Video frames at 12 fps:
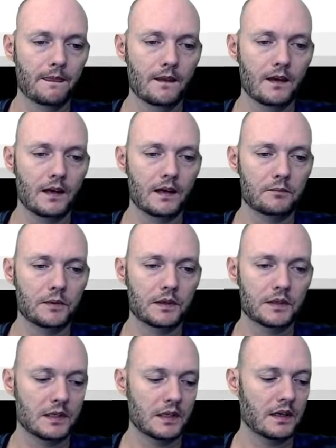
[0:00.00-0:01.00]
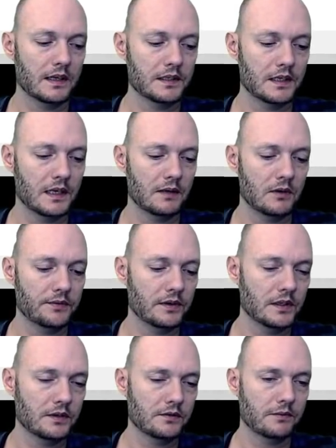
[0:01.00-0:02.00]
And because here I could say, well, if the
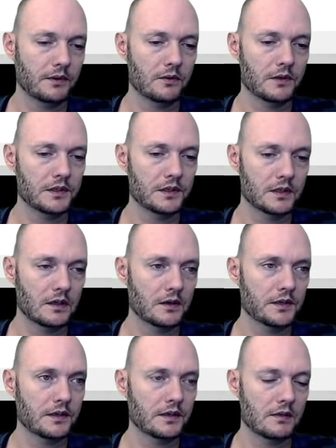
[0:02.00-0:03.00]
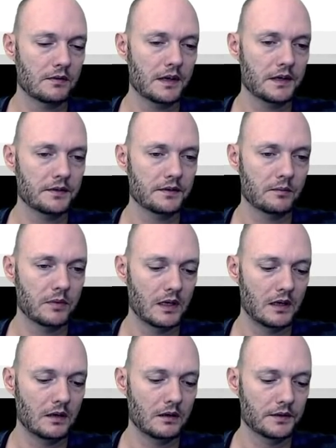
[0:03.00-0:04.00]
distance from the origin is larger than the radius of the
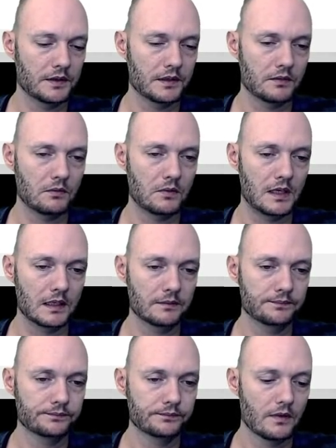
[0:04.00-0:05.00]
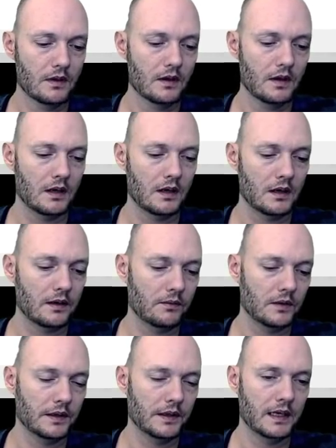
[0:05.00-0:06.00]
ball, which is 1,
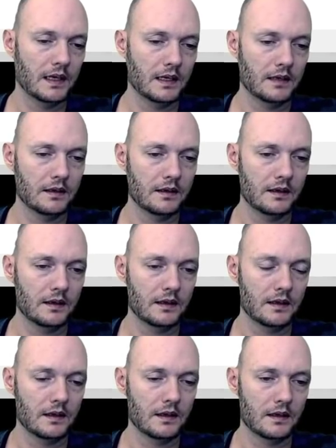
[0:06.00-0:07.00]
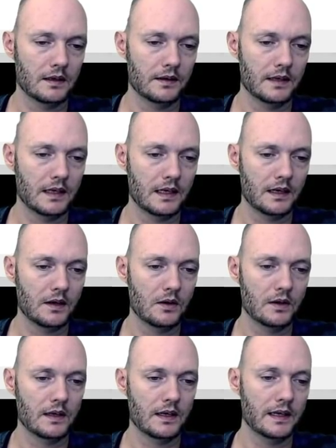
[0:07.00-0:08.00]
well then I know
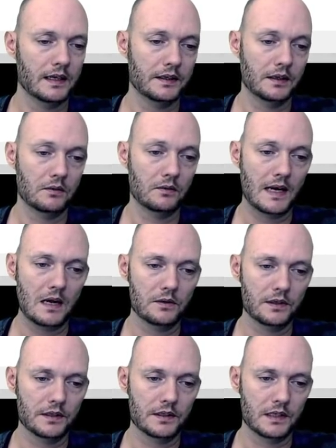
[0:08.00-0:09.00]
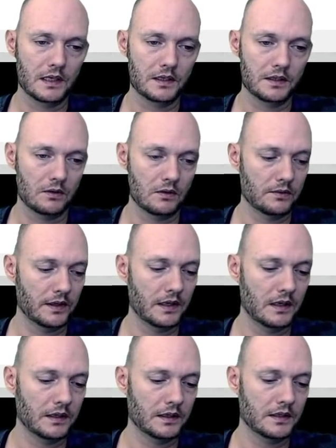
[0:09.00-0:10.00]
that I hit the ground instead. So over here I
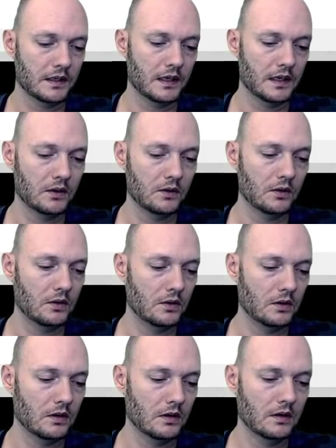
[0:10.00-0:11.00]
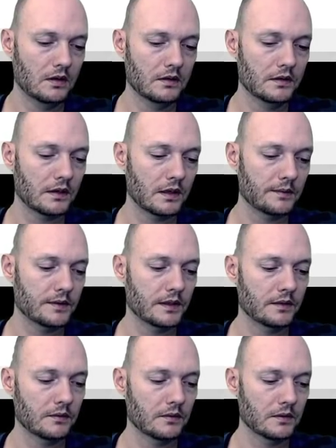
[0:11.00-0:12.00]
could say col times
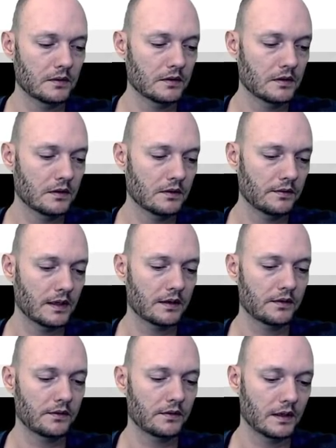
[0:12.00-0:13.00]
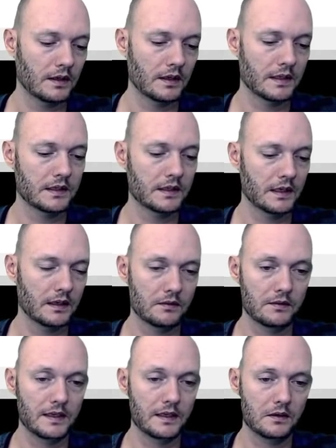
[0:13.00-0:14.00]
equals vec3, let's say a
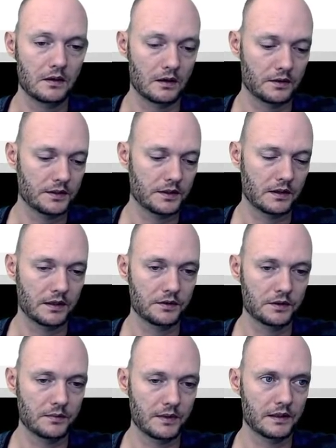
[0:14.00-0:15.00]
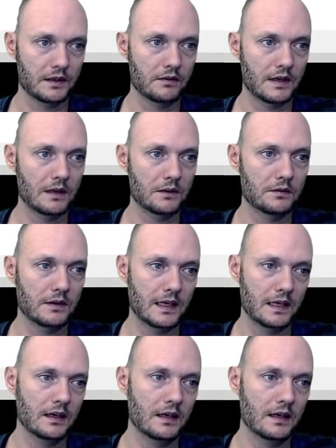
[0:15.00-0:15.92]
red color, so I can just make the ground red.